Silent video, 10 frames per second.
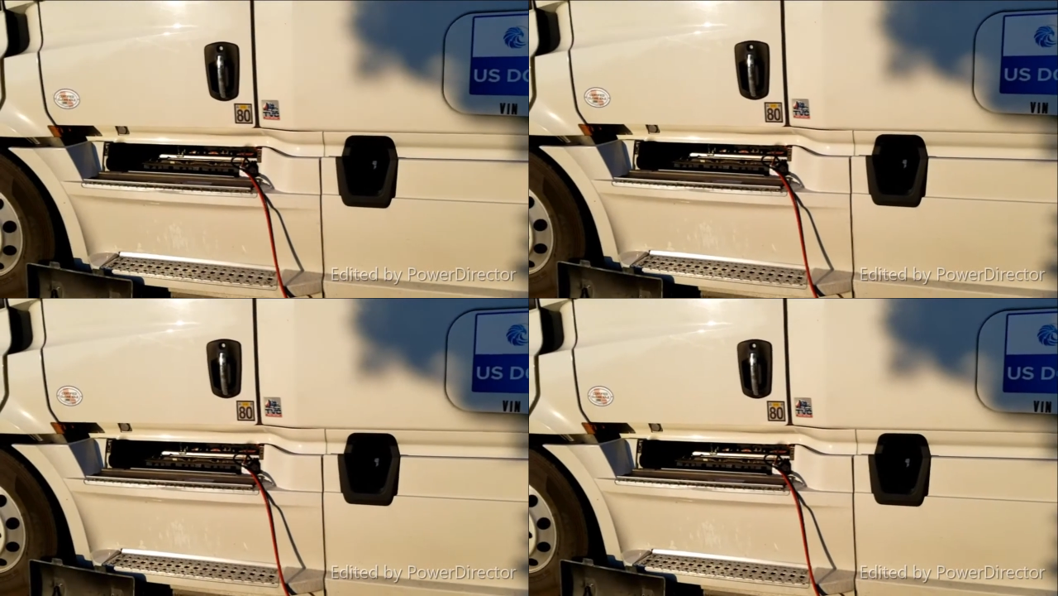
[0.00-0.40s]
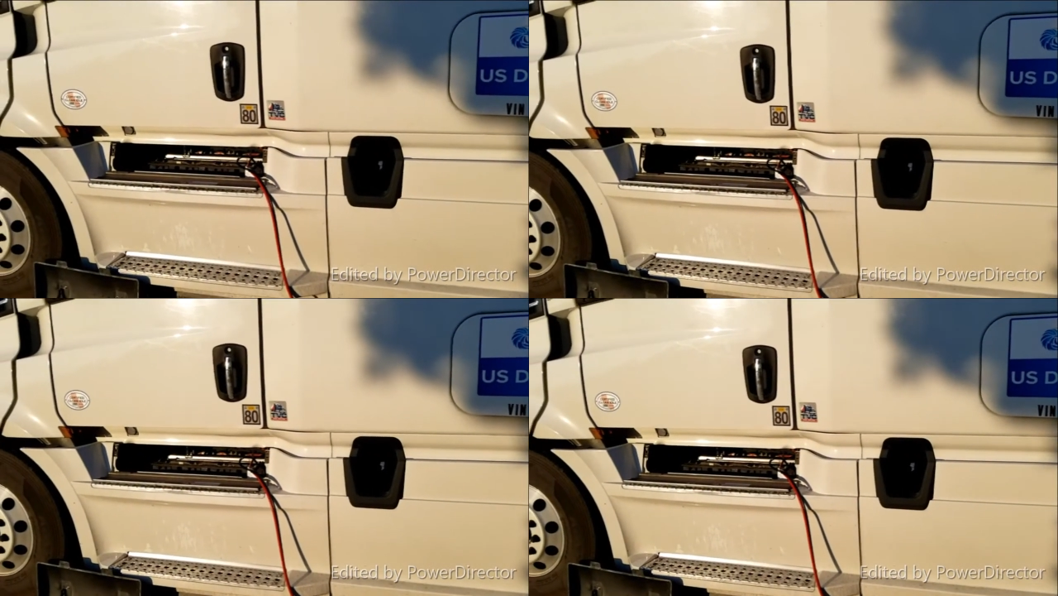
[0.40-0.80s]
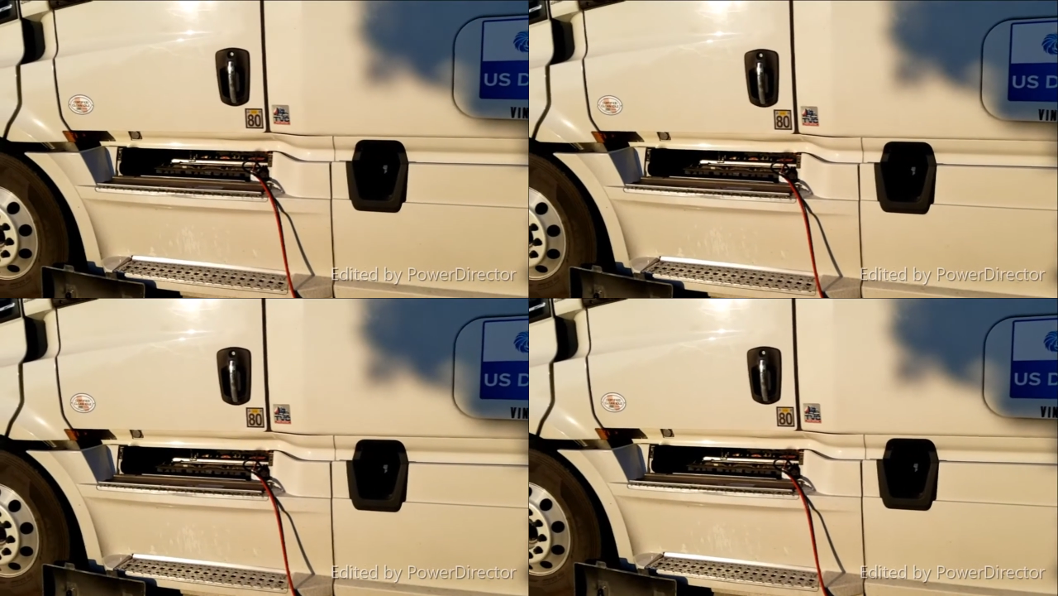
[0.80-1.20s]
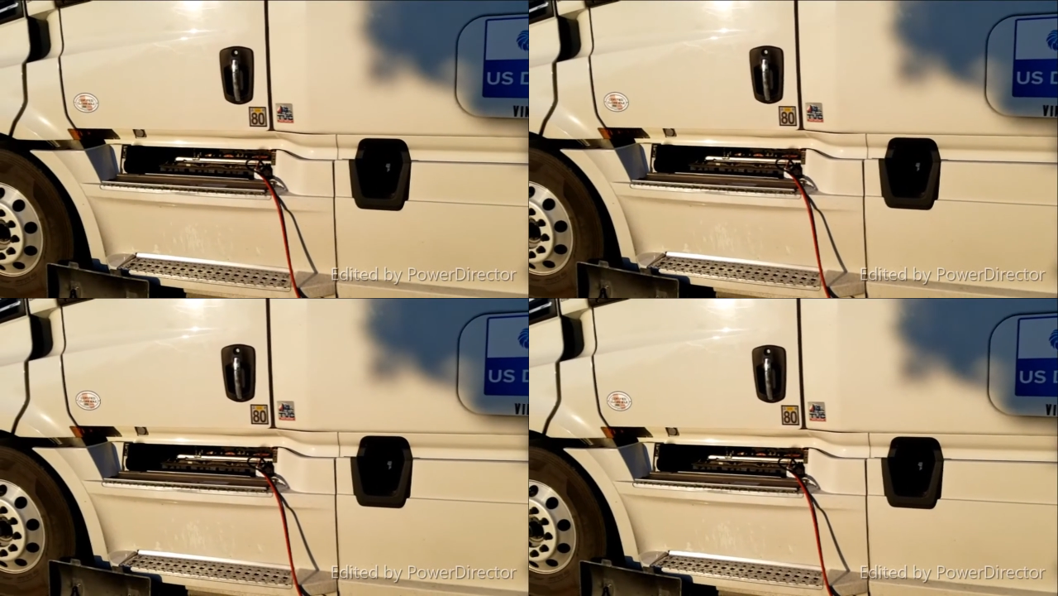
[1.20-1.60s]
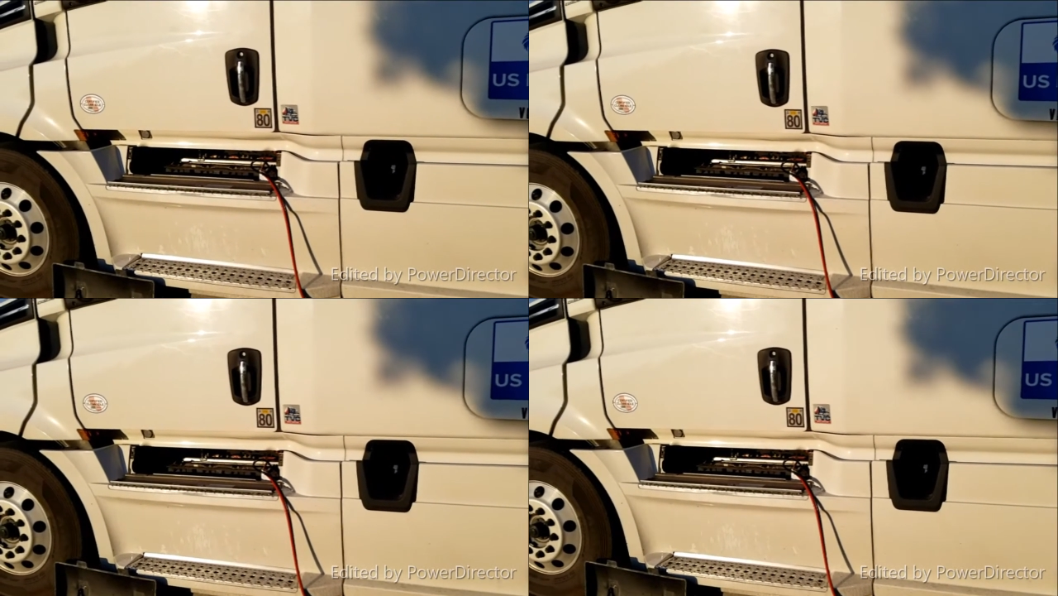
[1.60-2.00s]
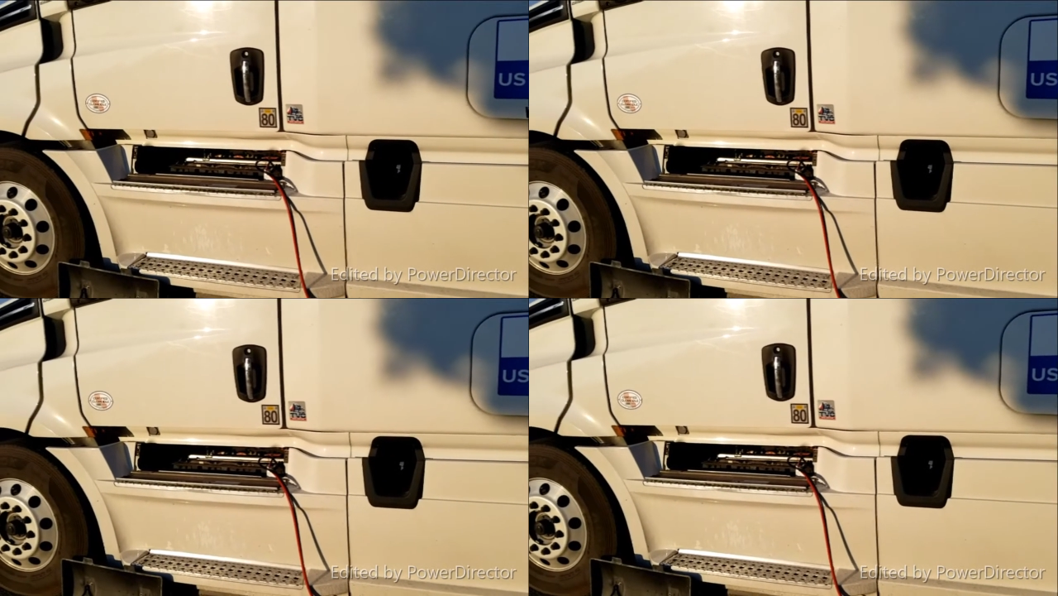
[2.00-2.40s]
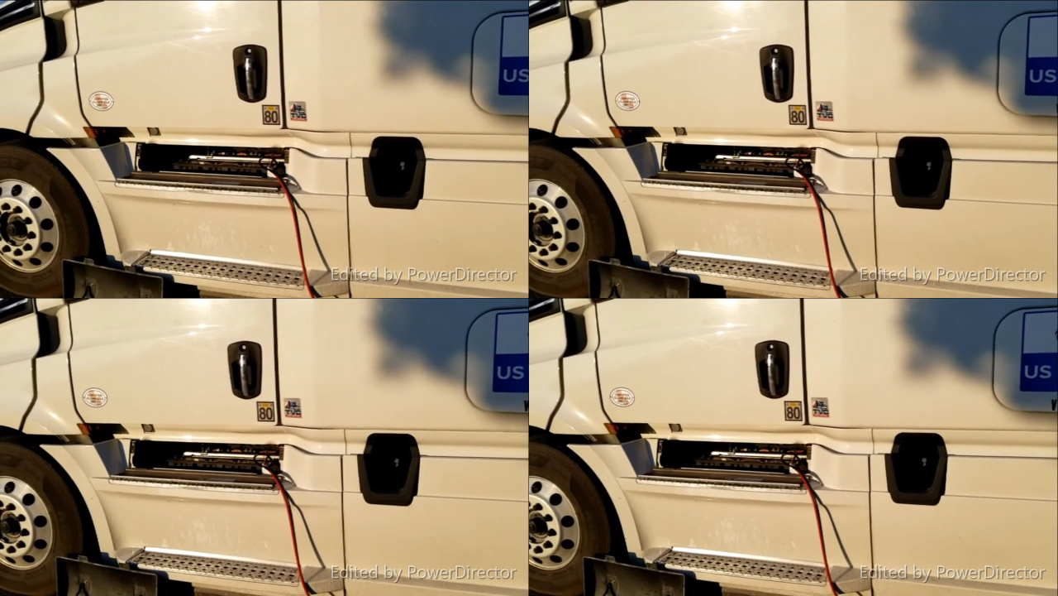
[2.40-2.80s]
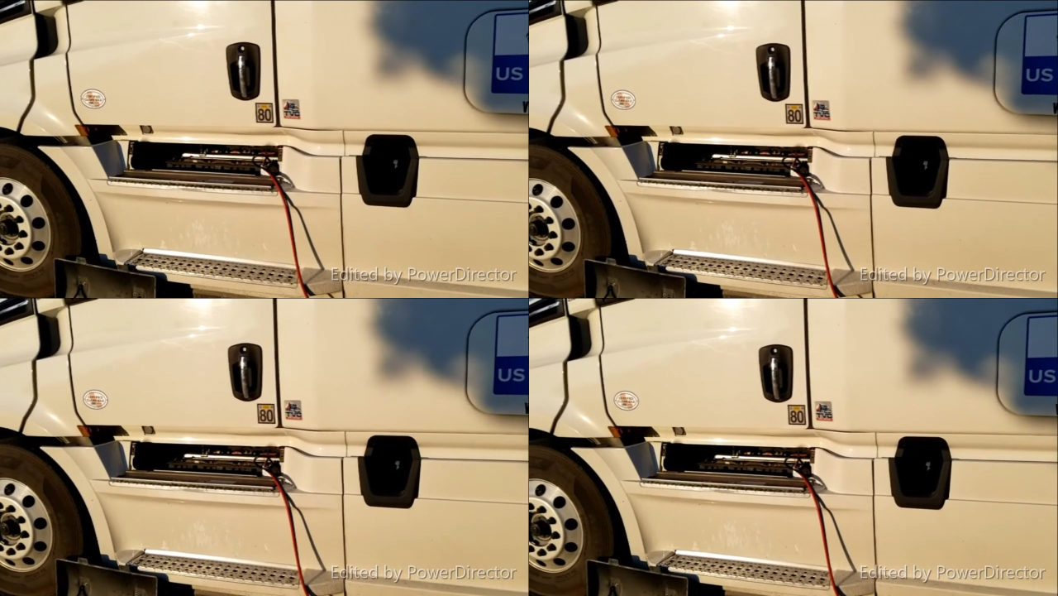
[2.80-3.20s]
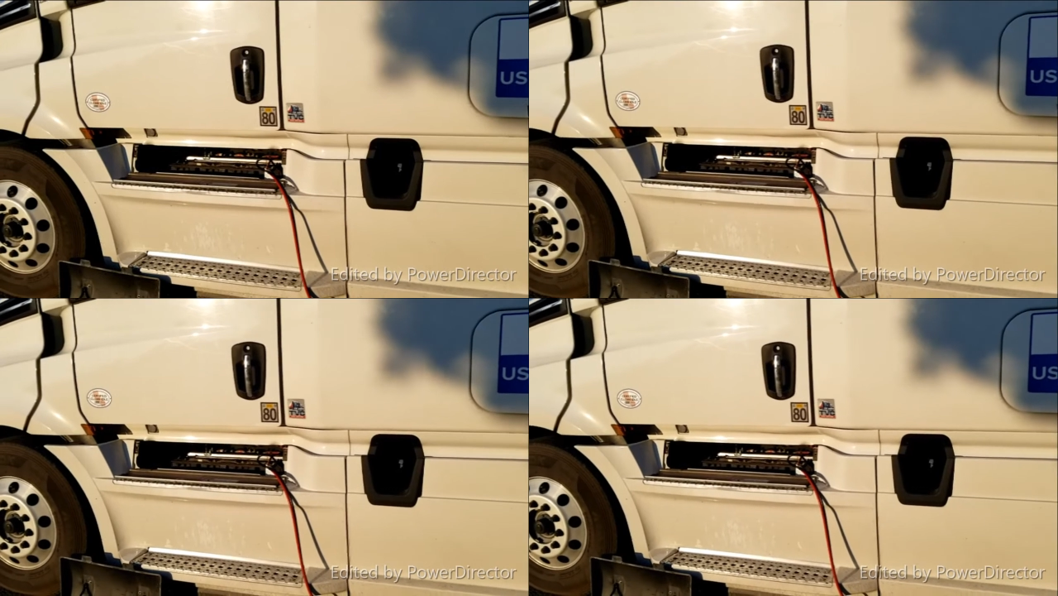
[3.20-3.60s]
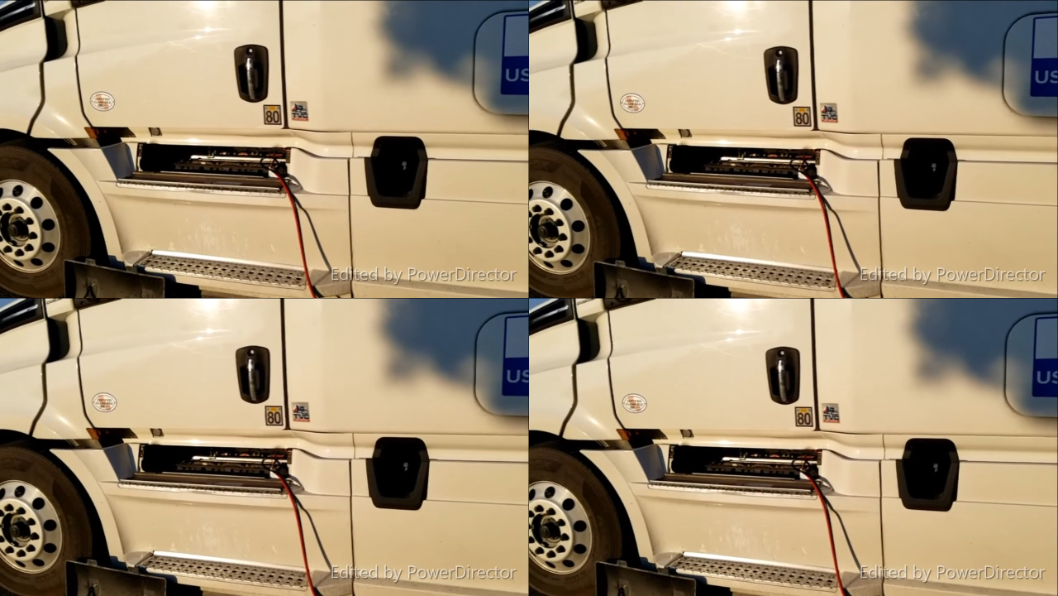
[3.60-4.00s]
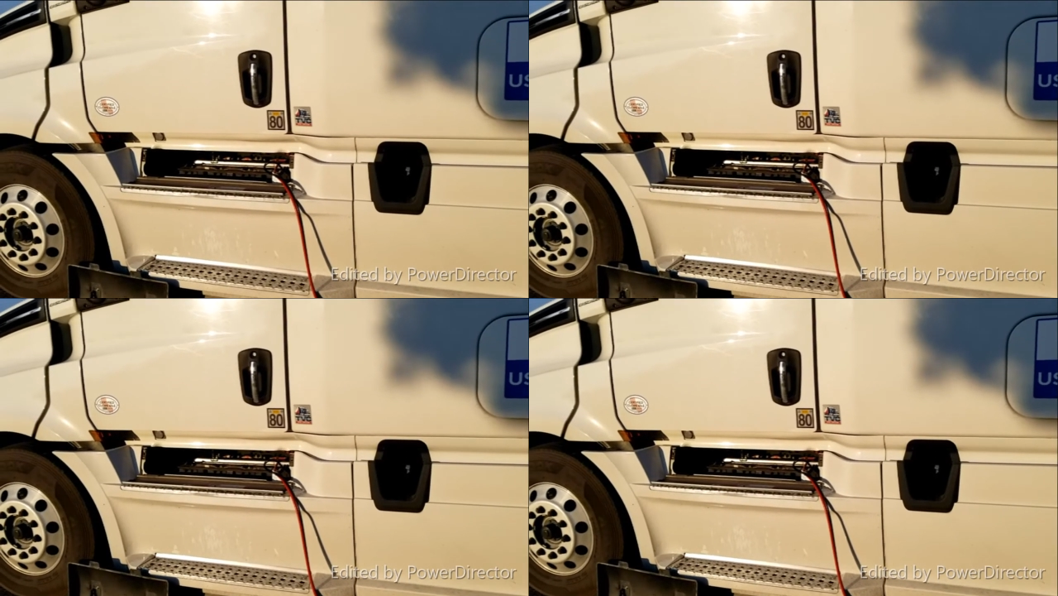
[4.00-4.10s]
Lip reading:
No face is visible, so there are no lips to read.